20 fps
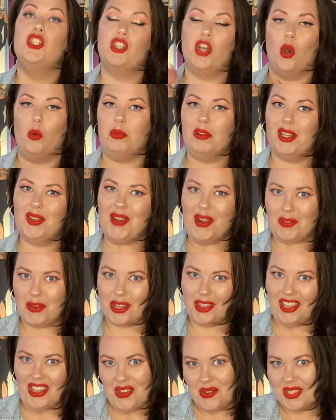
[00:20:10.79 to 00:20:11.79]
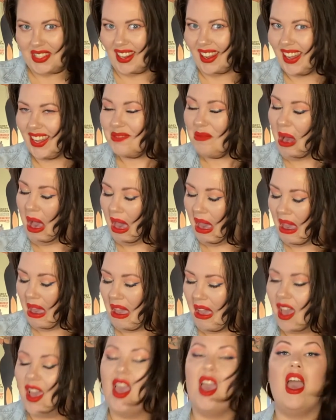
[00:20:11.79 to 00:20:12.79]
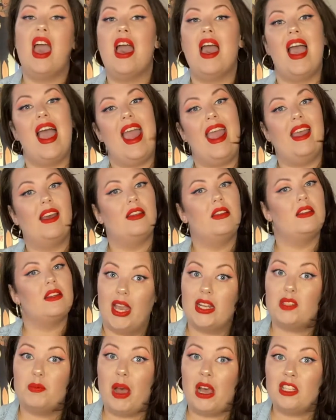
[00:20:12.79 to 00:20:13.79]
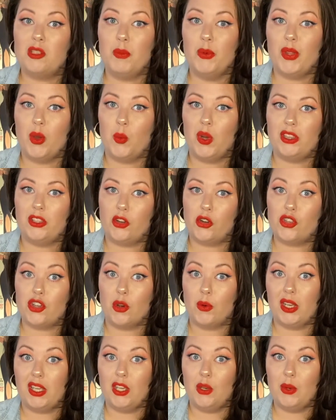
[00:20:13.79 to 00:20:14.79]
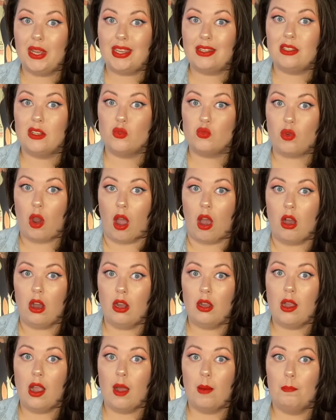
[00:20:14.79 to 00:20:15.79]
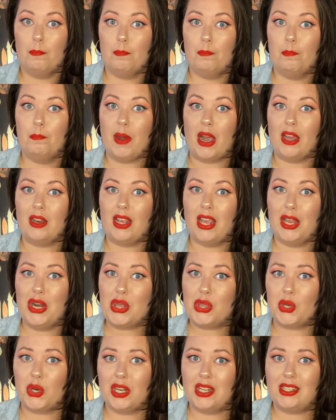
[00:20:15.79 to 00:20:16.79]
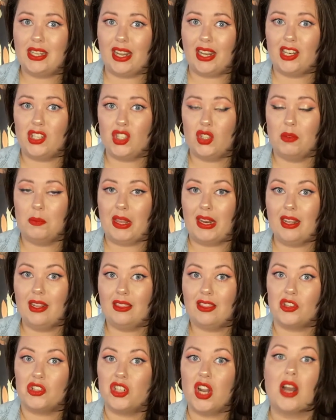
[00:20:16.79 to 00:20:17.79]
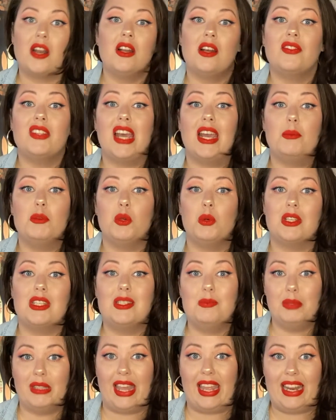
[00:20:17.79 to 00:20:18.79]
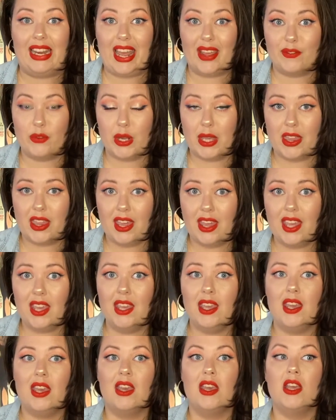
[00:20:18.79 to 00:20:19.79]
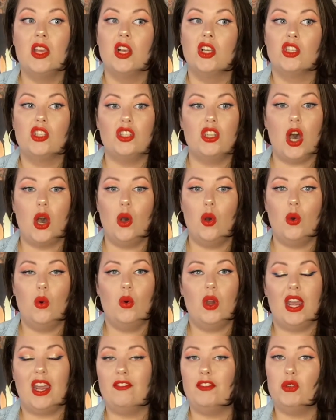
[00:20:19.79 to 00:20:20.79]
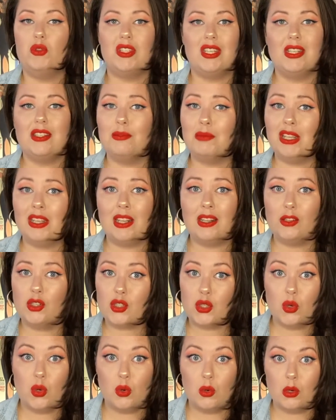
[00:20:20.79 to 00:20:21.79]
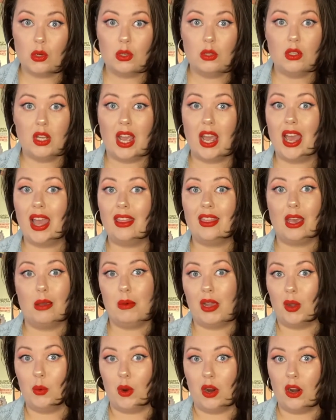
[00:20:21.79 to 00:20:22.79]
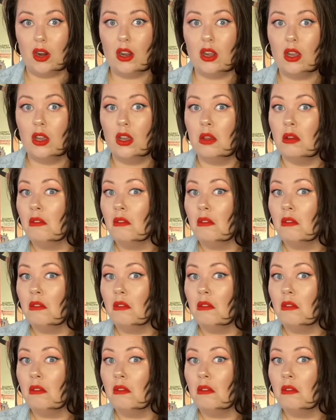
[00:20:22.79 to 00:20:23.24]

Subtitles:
Don't believe everything you see. And it's possible that what they're showing you isn't wrong, but in 30 seconds to a minute, there's not enough time to explain everything. So if you see something that looks cool and that might work,